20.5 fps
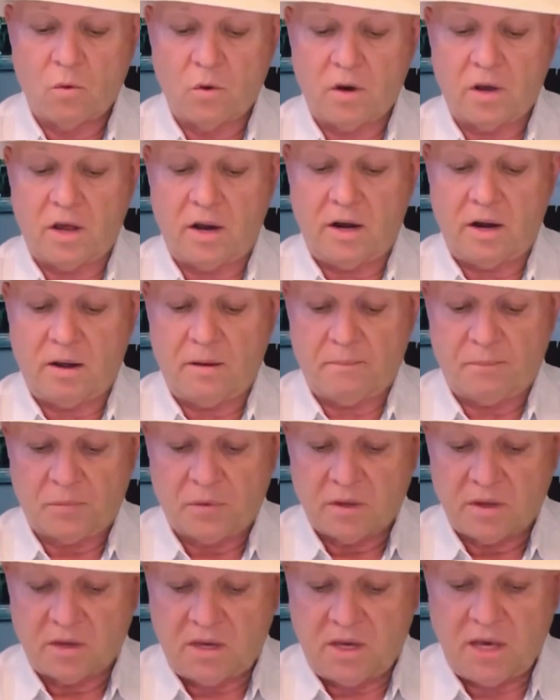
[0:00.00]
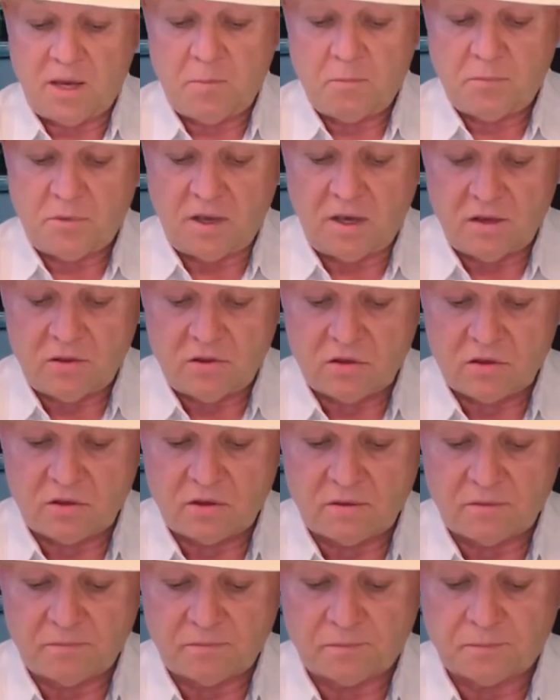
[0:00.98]
going to keep
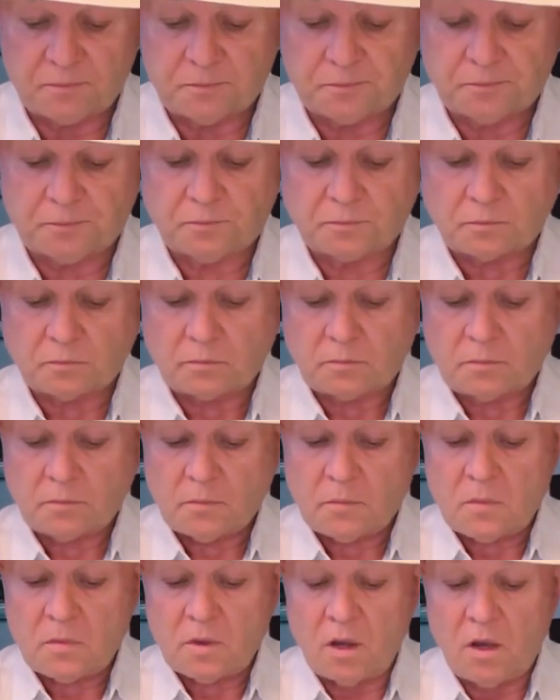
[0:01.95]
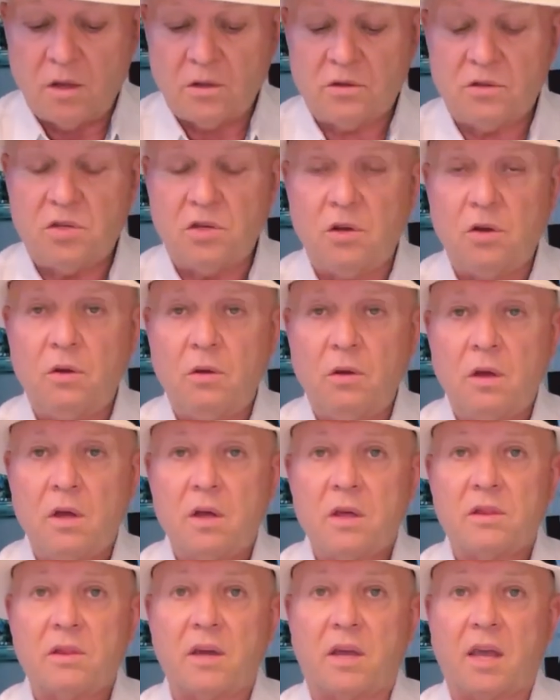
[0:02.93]
this until
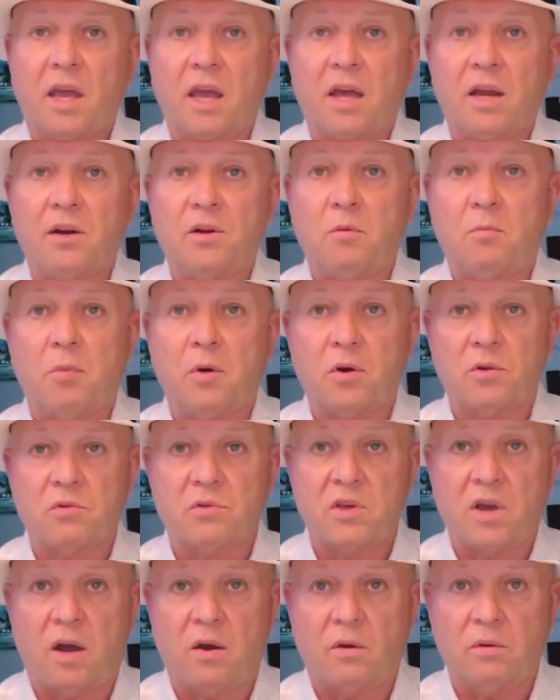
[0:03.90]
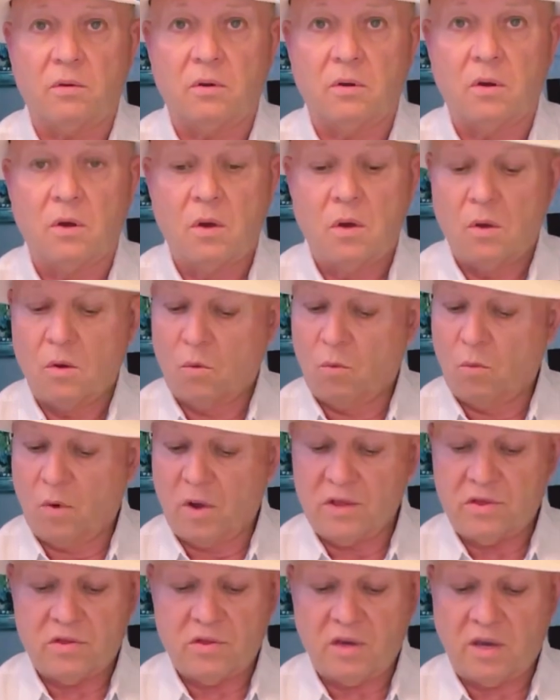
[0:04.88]
the candle burns out.
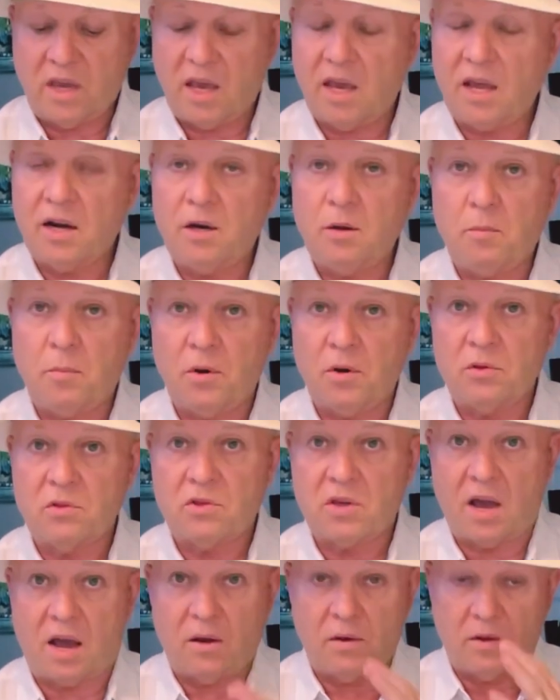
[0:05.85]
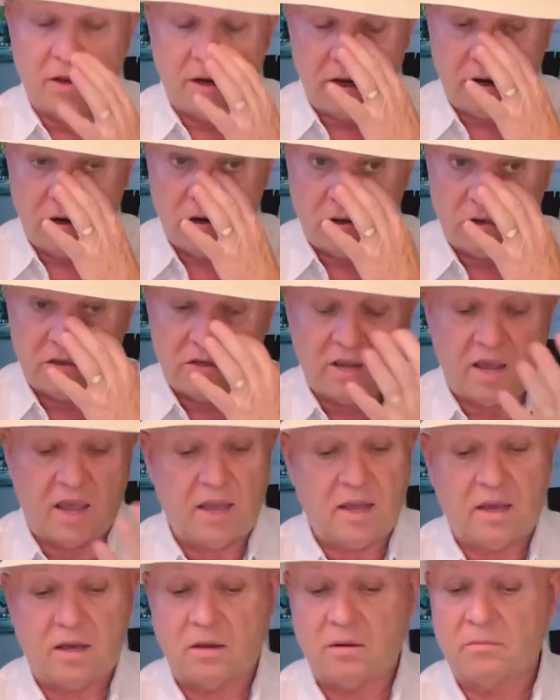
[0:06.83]
Once the candle burns out, and it could
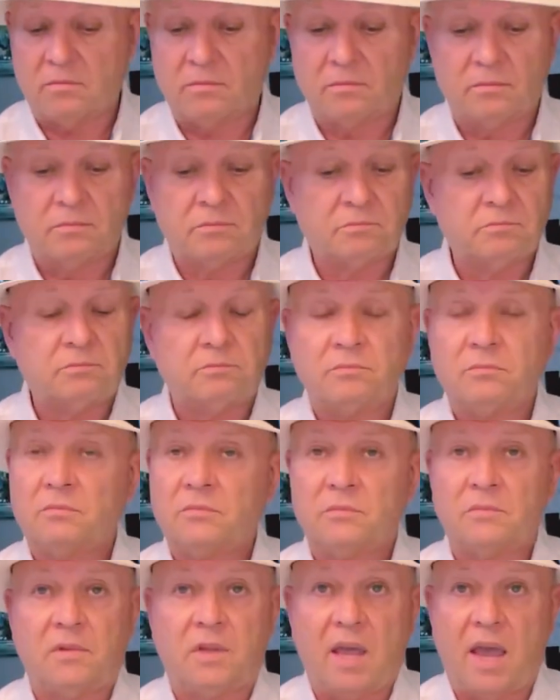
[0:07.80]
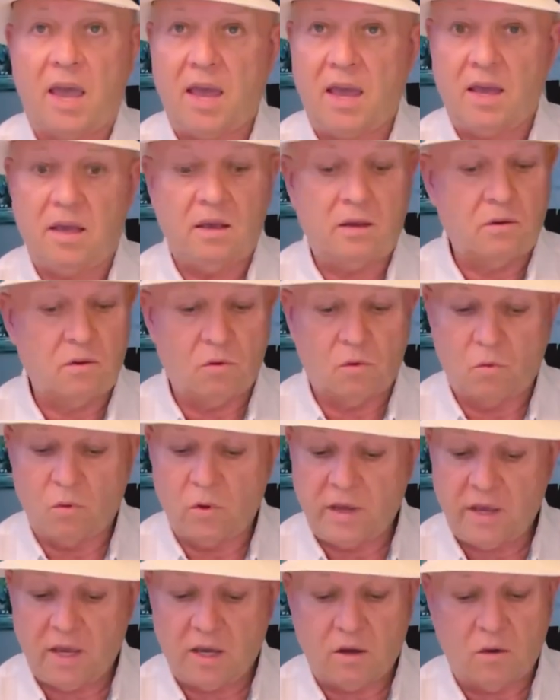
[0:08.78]
take a day, a
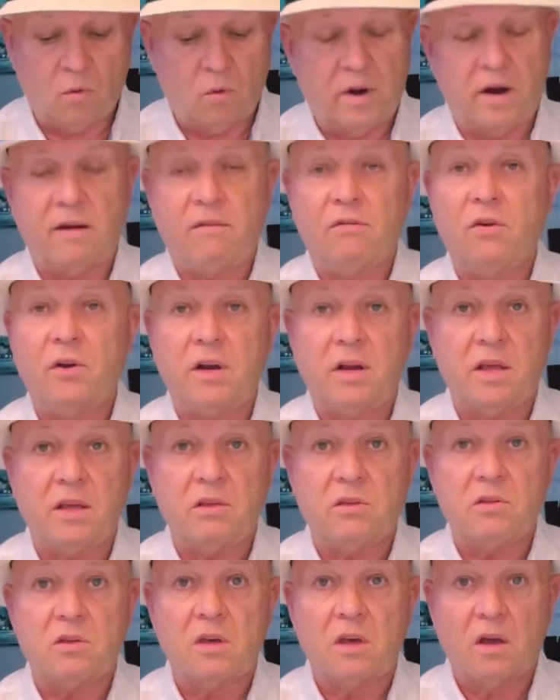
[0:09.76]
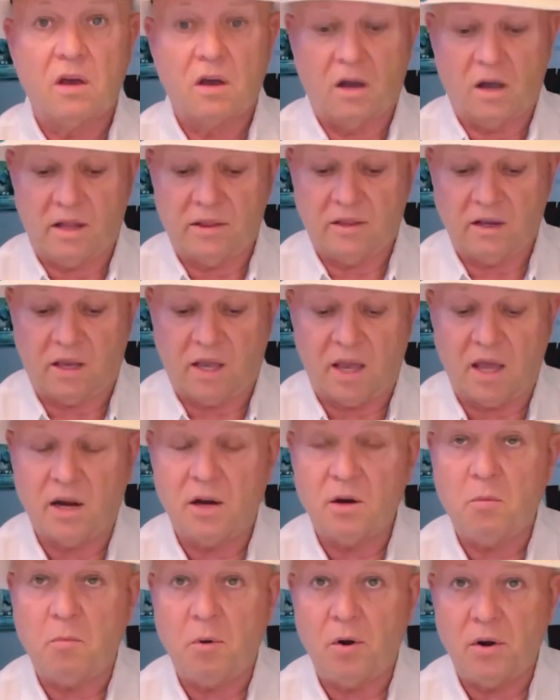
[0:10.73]
week, whatever it is, let the
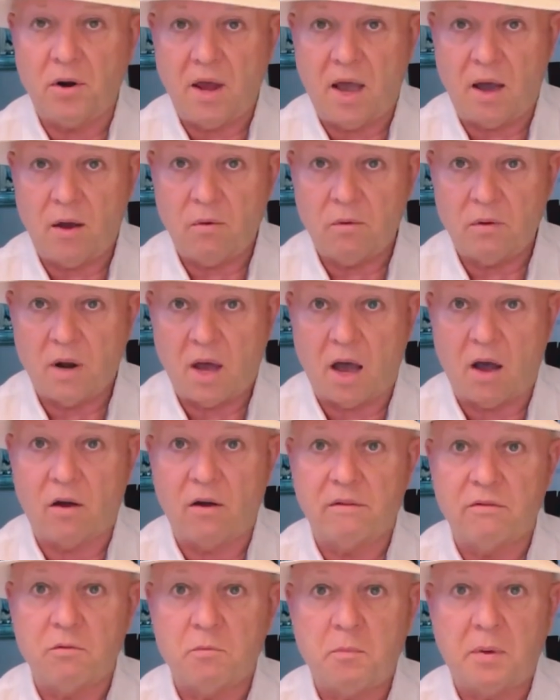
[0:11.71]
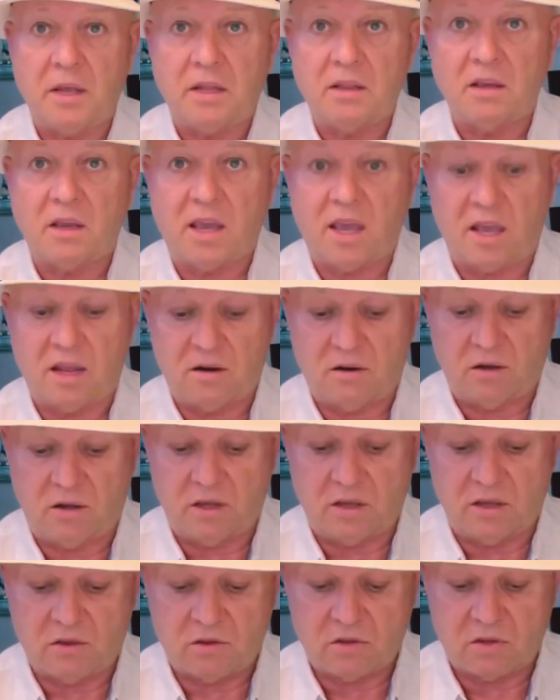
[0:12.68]
candle burn out, however big the candle
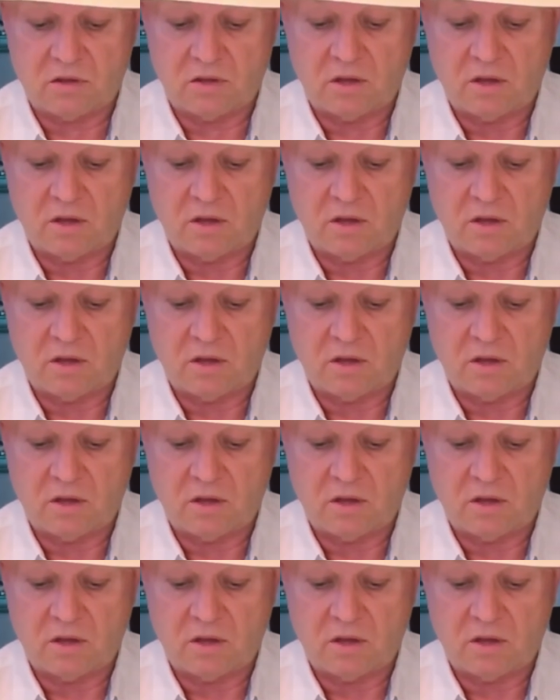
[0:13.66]
is.